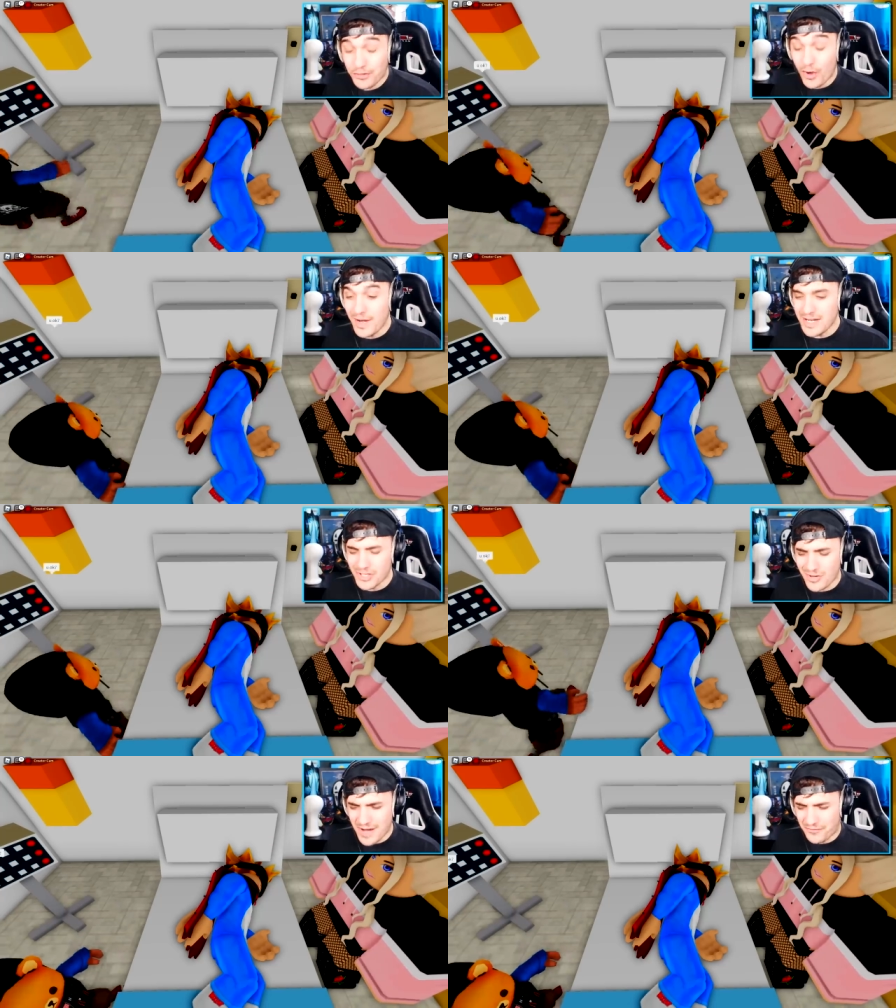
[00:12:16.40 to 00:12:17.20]
I thought I
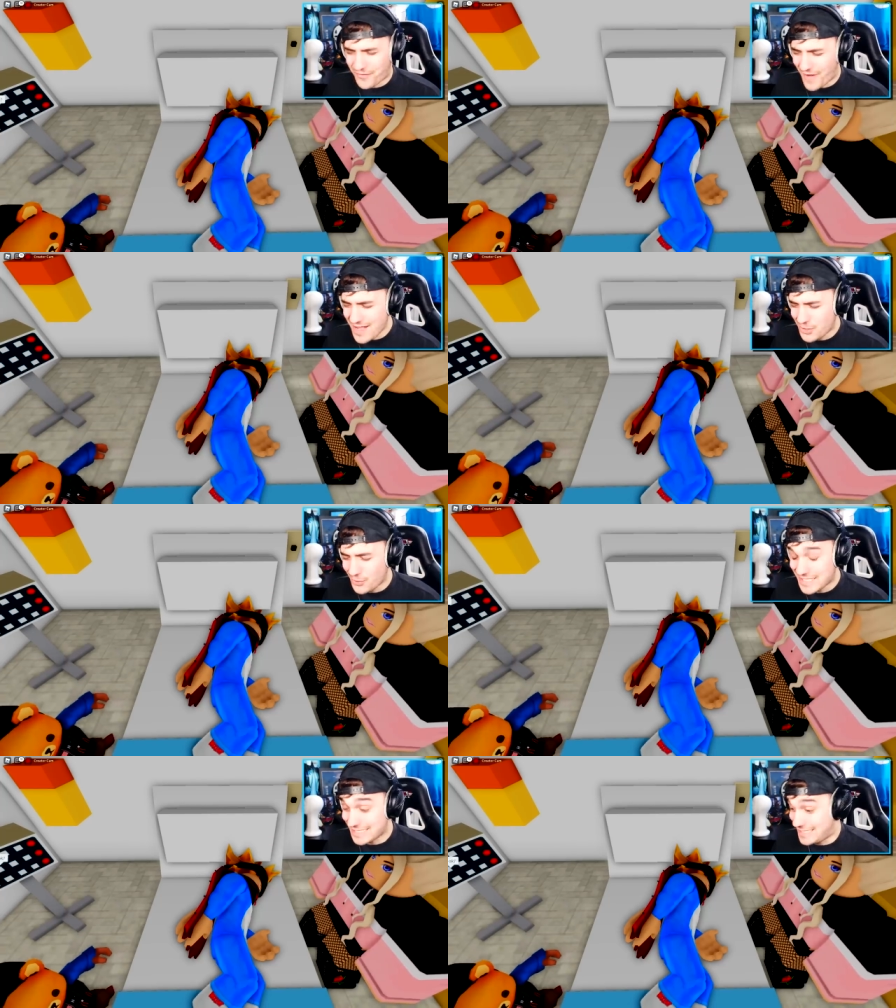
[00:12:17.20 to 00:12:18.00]
saw my friend
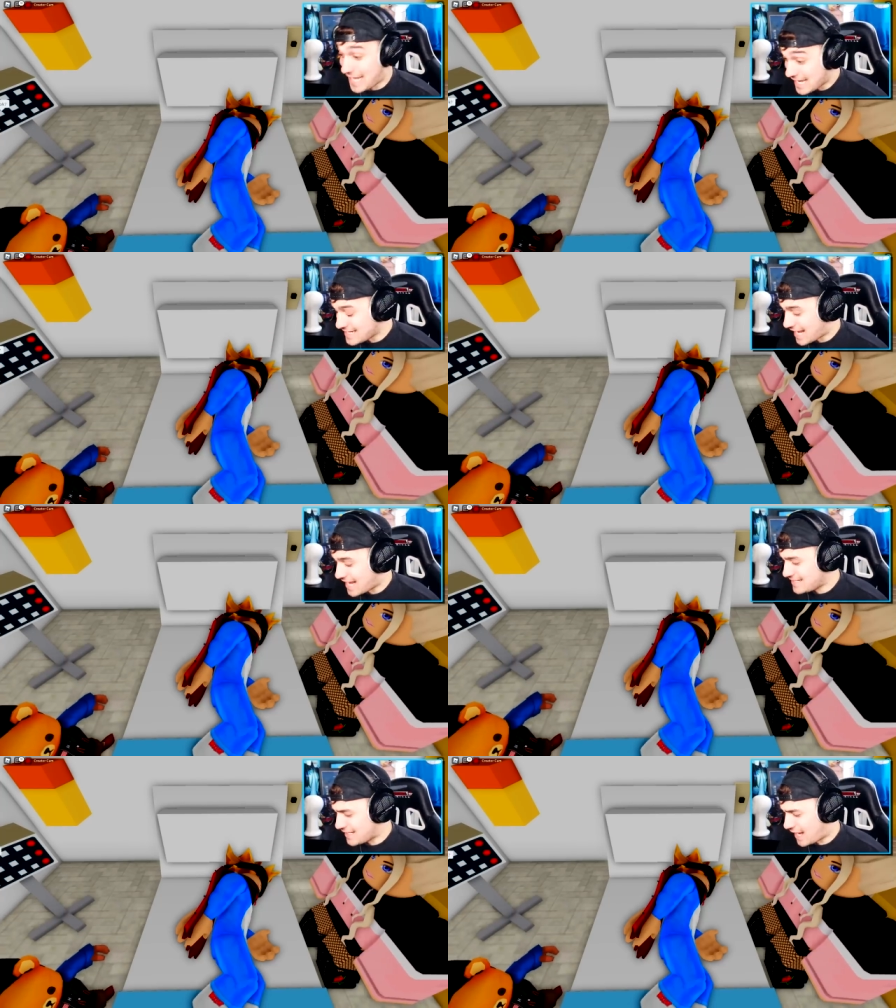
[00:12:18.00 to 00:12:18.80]
who was dead
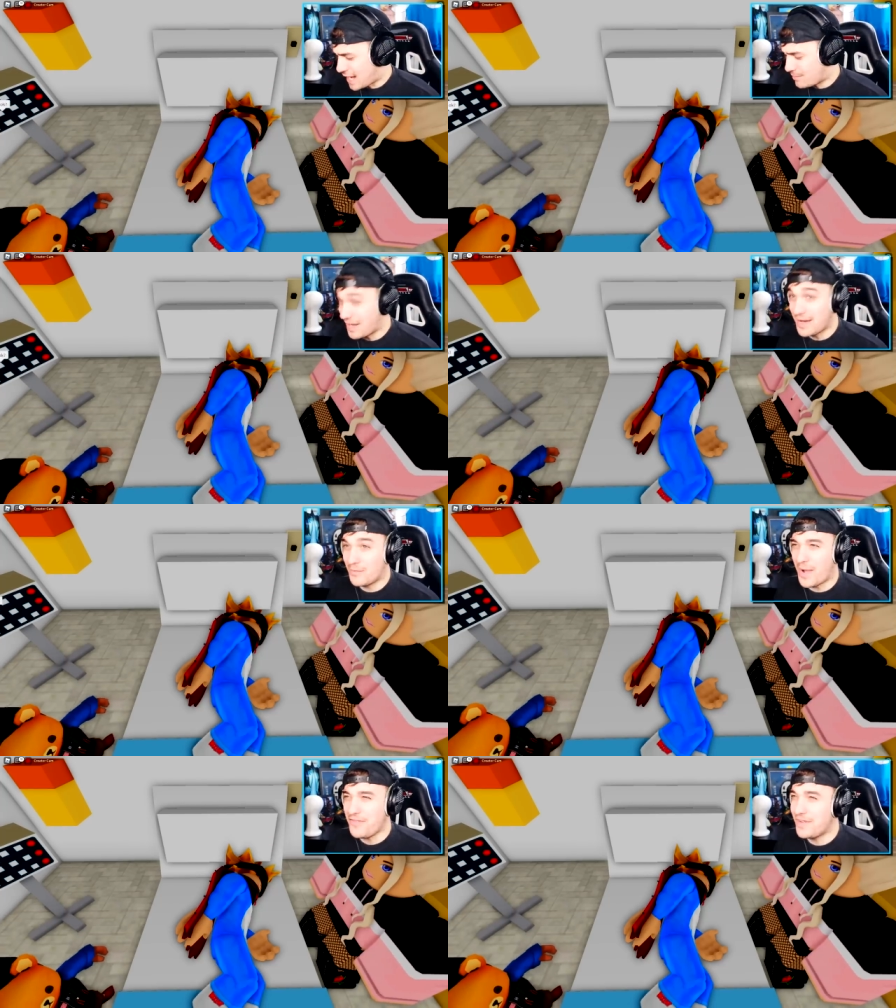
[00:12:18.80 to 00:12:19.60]
and uh, my
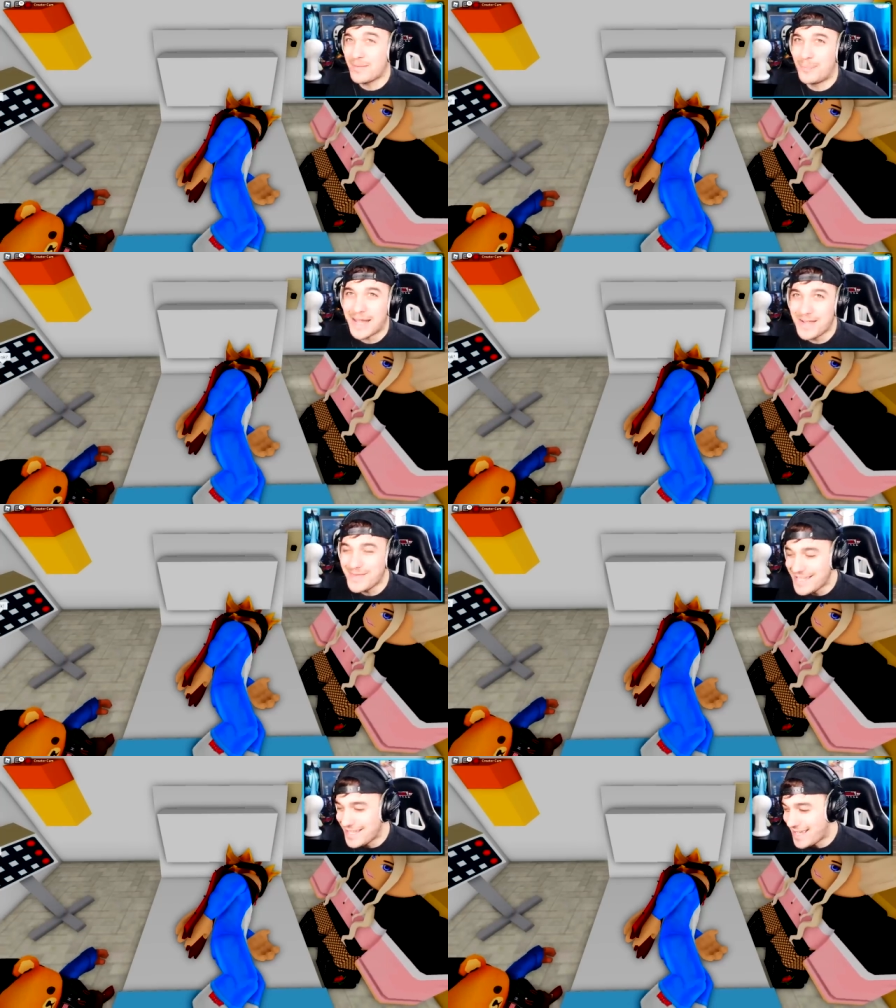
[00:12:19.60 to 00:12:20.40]
wife had a
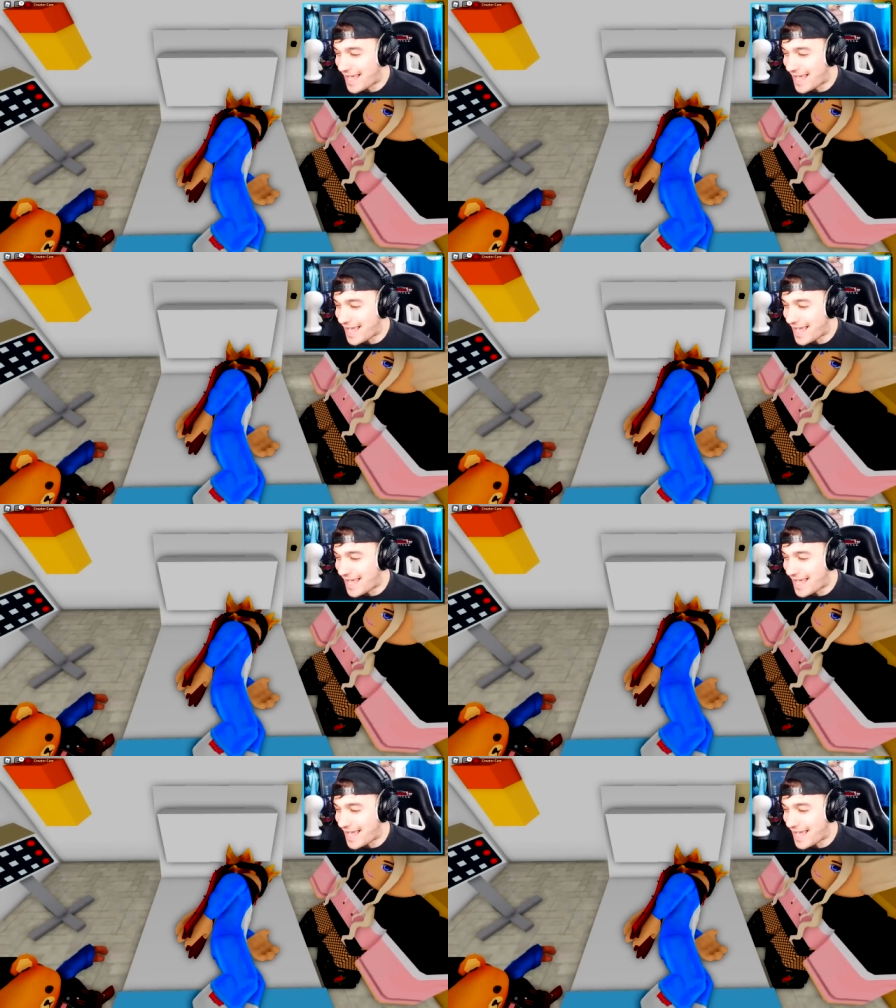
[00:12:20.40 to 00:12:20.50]
baby.